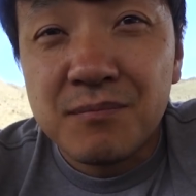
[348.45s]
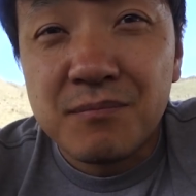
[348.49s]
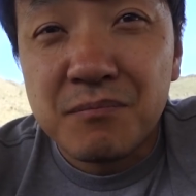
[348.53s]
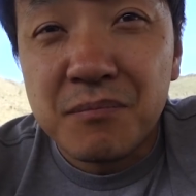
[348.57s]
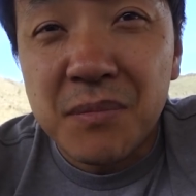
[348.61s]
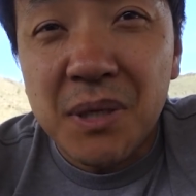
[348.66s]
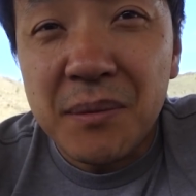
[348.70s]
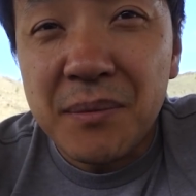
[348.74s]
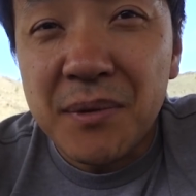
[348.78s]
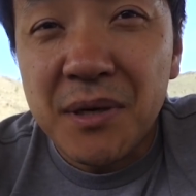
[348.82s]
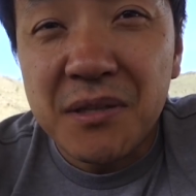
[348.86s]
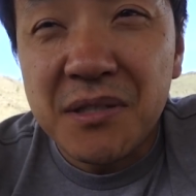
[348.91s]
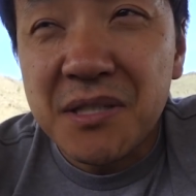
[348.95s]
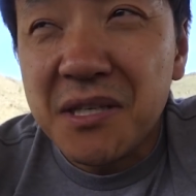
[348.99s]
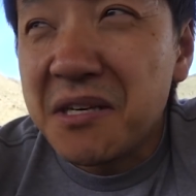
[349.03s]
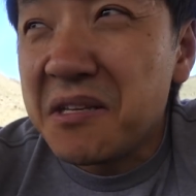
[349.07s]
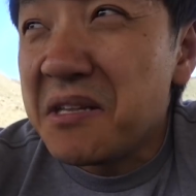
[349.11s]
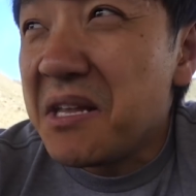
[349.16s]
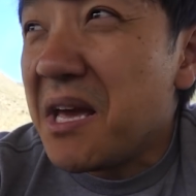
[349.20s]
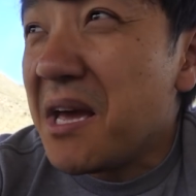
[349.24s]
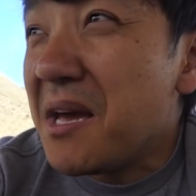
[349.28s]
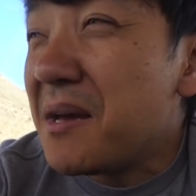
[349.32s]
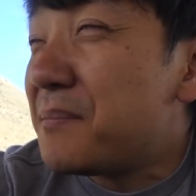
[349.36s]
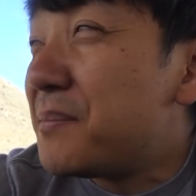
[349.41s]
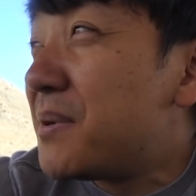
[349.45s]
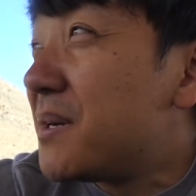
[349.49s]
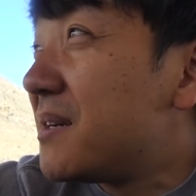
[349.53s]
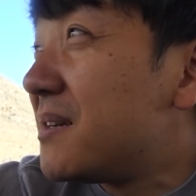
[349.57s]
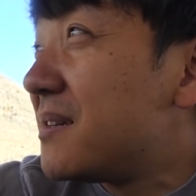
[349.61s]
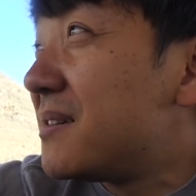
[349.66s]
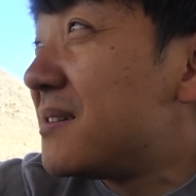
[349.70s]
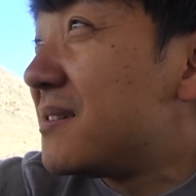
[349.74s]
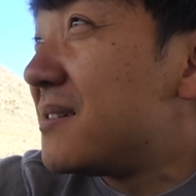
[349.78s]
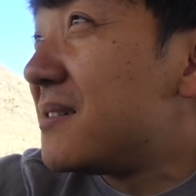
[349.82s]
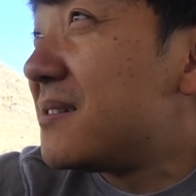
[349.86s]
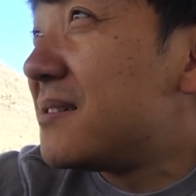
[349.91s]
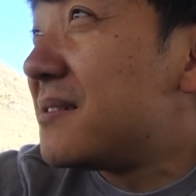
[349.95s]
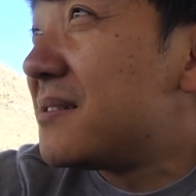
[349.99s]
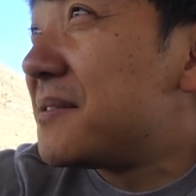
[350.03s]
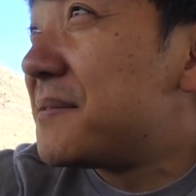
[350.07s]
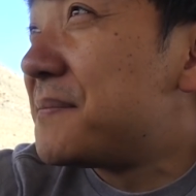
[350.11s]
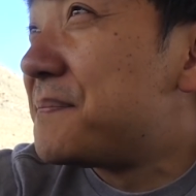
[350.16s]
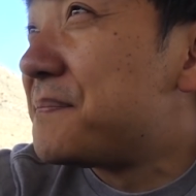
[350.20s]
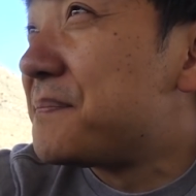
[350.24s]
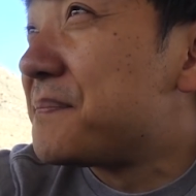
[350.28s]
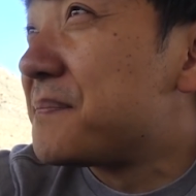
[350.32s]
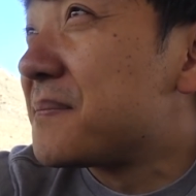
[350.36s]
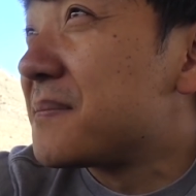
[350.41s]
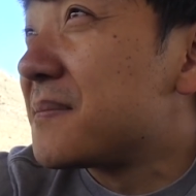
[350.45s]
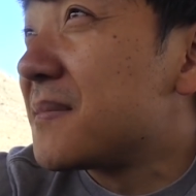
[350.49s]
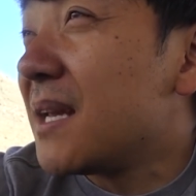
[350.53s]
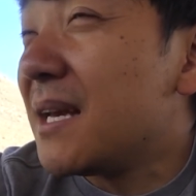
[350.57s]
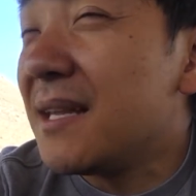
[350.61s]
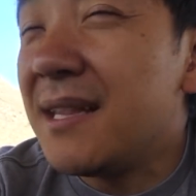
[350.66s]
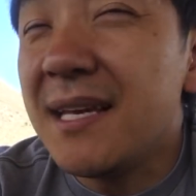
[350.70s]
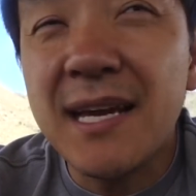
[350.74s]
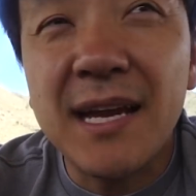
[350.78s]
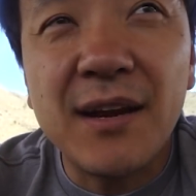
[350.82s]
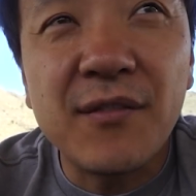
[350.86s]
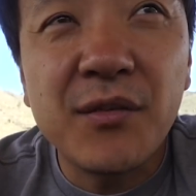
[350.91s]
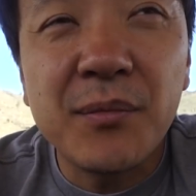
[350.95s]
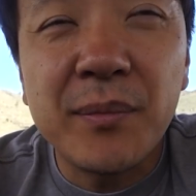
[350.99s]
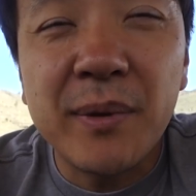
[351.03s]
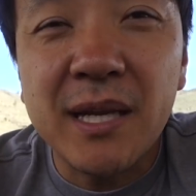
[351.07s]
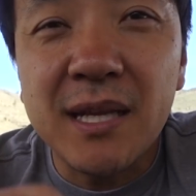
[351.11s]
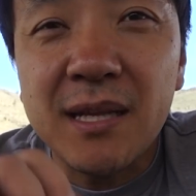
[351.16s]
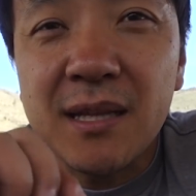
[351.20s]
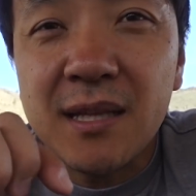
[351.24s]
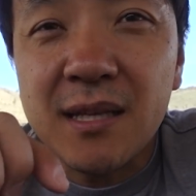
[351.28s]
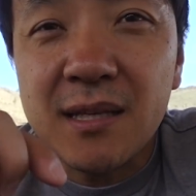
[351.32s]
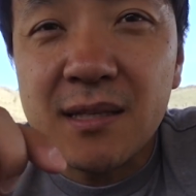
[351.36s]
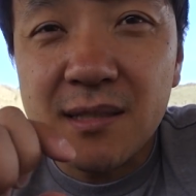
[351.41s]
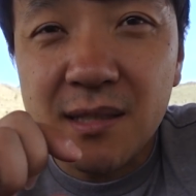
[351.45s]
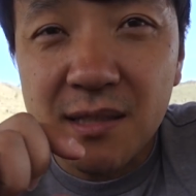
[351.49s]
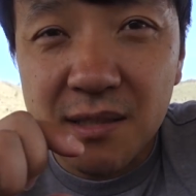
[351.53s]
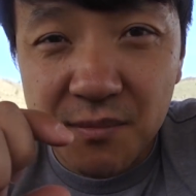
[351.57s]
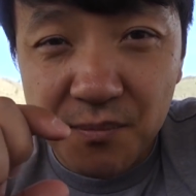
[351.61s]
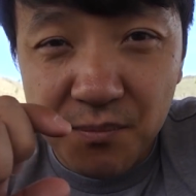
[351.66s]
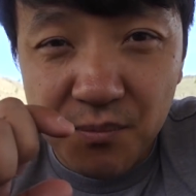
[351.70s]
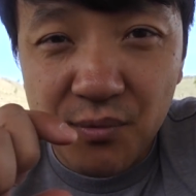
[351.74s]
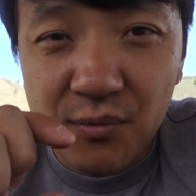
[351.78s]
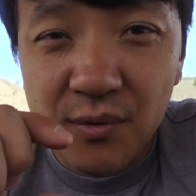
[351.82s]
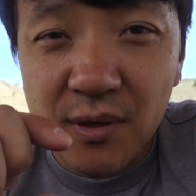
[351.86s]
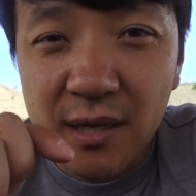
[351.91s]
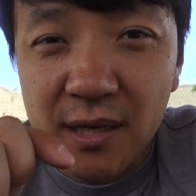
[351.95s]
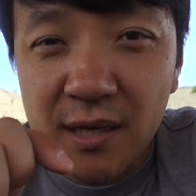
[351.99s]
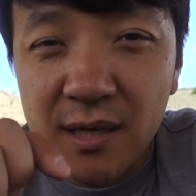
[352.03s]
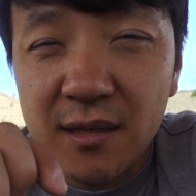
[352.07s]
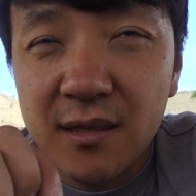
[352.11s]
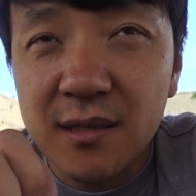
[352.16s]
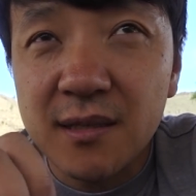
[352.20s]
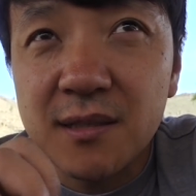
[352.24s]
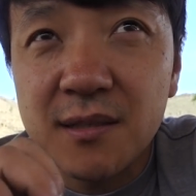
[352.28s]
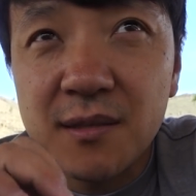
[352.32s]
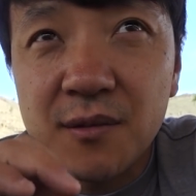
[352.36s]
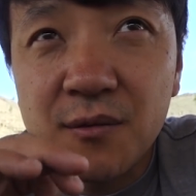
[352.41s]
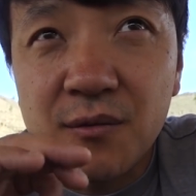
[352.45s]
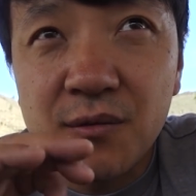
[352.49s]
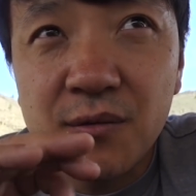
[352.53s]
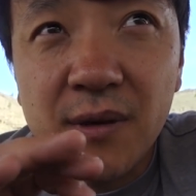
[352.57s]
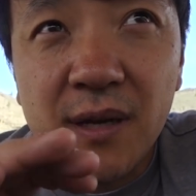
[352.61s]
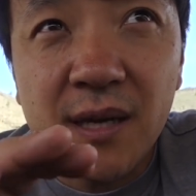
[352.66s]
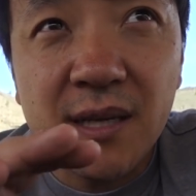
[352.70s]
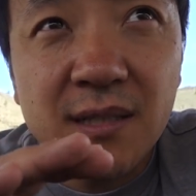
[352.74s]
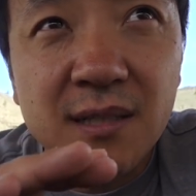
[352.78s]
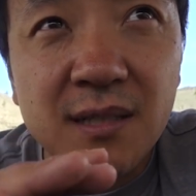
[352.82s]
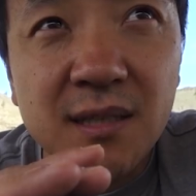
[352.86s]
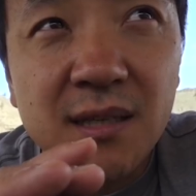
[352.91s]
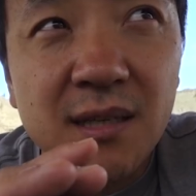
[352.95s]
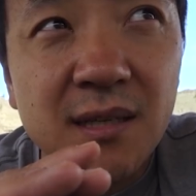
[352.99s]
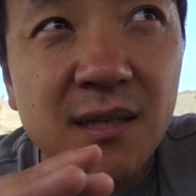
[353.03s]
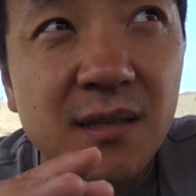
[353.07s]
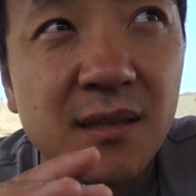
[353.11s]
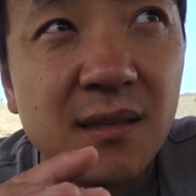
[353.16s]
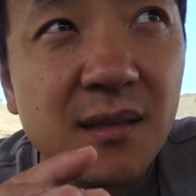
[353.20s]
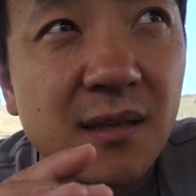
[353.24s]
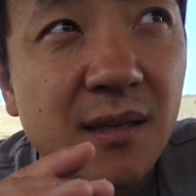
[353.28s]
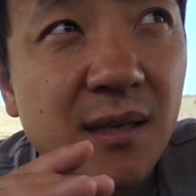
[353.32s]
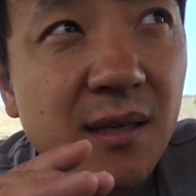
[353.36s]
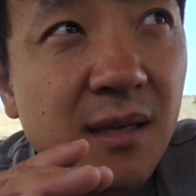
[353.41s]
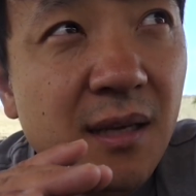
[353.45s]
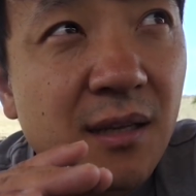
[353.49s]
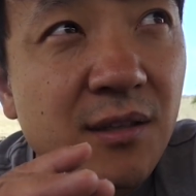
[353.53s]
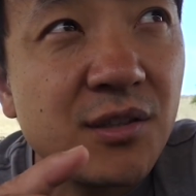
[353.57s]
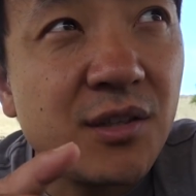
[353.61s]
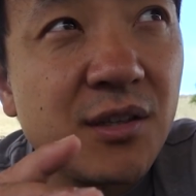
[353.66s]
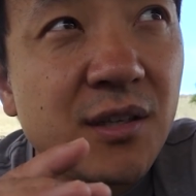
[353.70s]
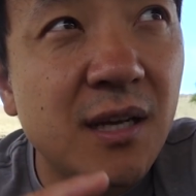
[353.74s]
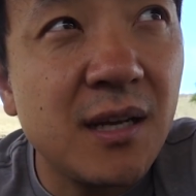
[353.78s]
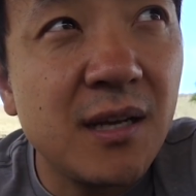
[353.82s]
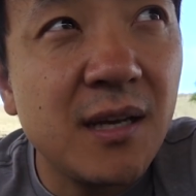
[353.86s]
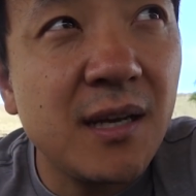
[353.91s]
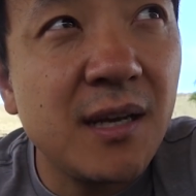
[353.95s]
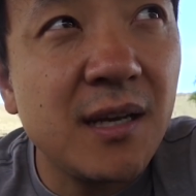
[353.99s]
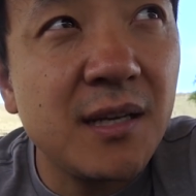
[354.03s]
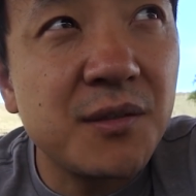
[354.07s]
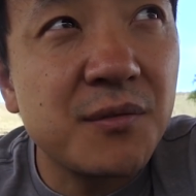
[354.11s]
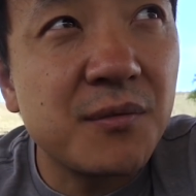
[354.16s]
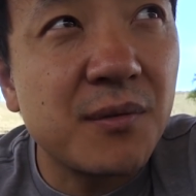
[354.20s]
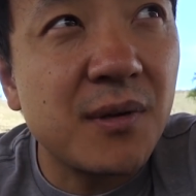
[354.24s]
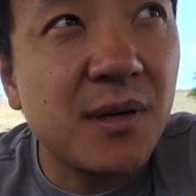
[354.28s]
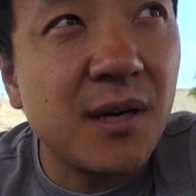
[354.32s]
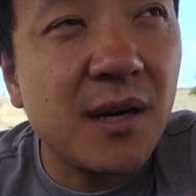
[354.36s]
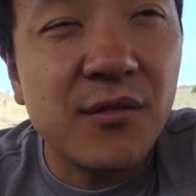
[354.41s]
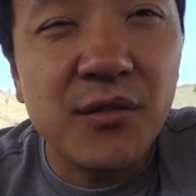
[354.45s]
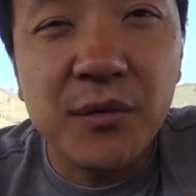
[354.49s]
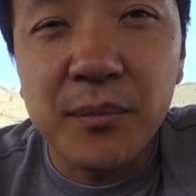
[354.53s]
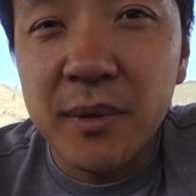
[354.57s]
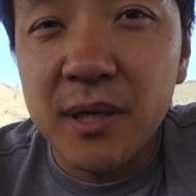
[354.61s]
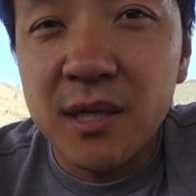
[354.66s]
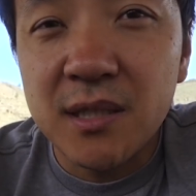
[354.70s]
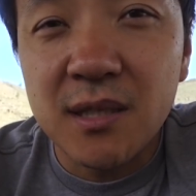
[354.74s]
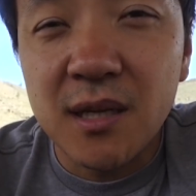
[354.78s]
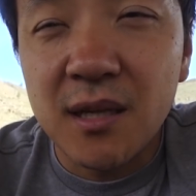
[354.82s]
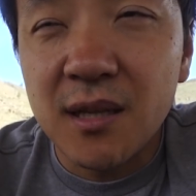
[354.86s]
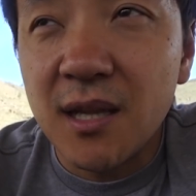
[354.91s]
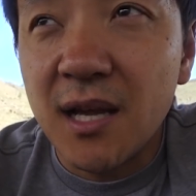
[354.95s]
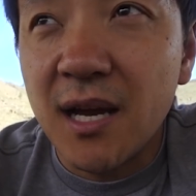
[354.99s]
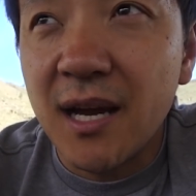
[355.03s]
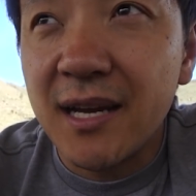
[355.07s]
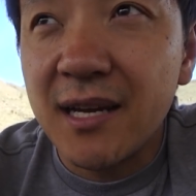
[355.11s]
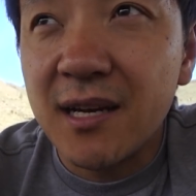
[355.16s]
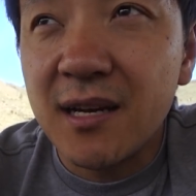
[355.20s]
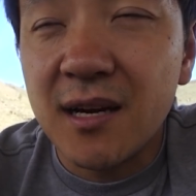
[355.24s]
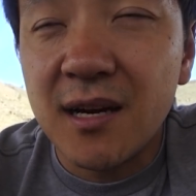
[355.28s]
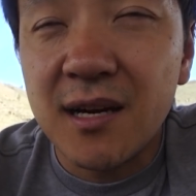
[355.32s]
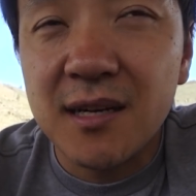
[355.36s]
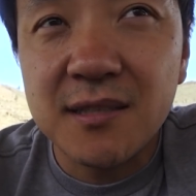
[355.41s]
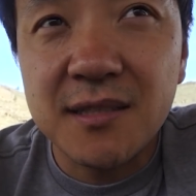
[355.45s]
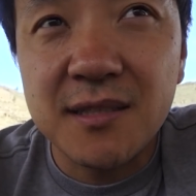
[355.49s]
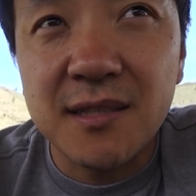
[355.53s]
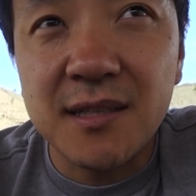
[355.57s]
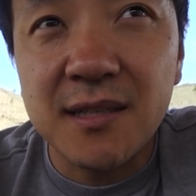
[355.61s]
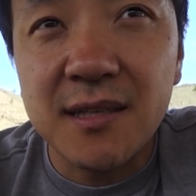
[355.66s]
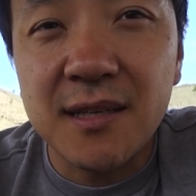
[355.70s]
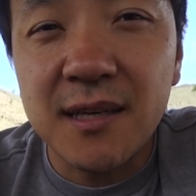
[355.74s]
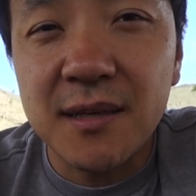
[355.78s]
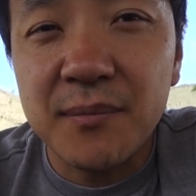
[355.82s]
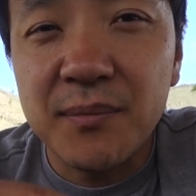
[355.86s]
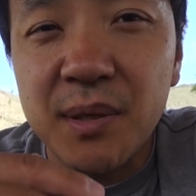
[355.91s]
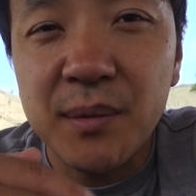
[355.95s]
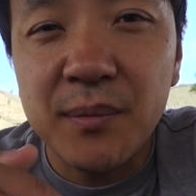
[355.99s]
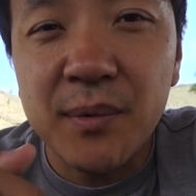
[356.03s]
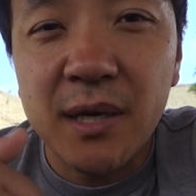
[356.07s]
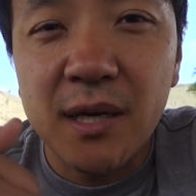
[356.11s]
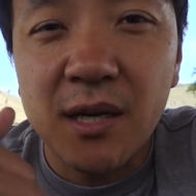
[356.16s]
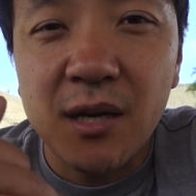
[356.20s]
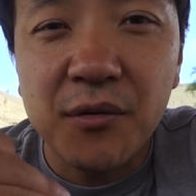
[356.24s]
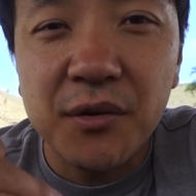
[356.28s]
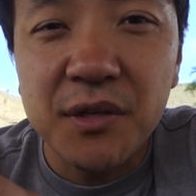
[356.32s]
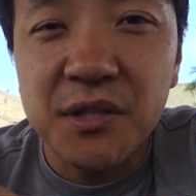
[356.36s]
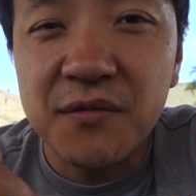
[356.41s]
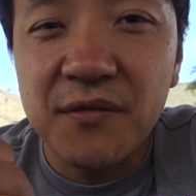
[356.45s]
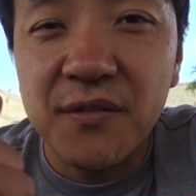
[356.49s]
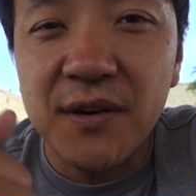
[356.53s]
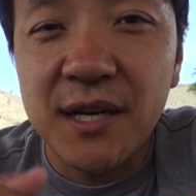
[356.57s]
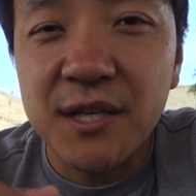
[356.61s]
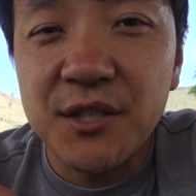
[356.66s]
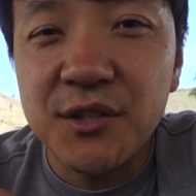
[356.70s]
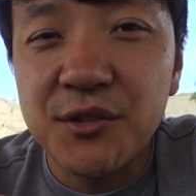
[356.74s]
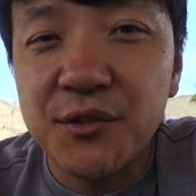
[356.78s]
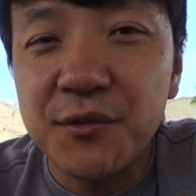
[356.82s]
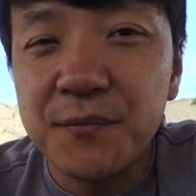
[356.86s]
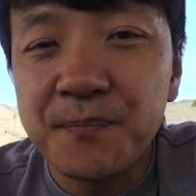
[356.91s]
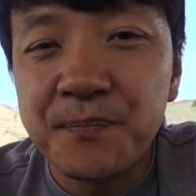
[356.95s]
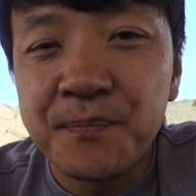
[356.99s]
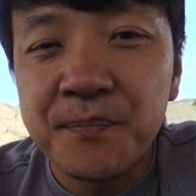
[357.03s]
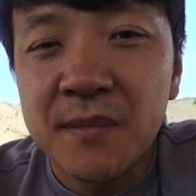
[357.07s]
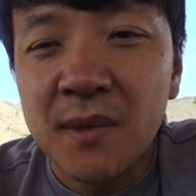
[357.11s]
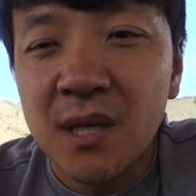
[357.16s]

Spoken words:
Maybe I'll take a nap. I think everybody needs this break in this crazy internet age where everybody's online constantly and people can always find you.